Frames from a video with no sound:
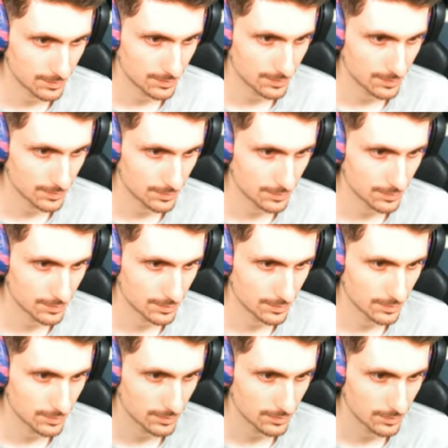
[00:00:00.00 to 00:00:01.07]

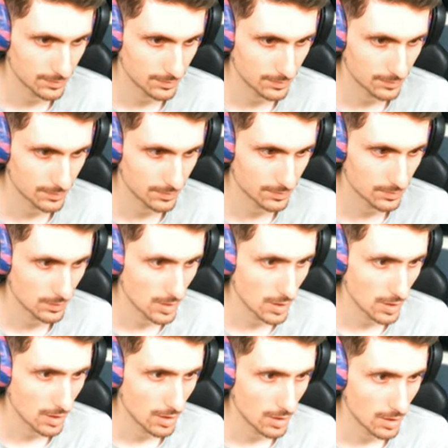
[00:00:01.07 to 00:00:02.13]
(silence)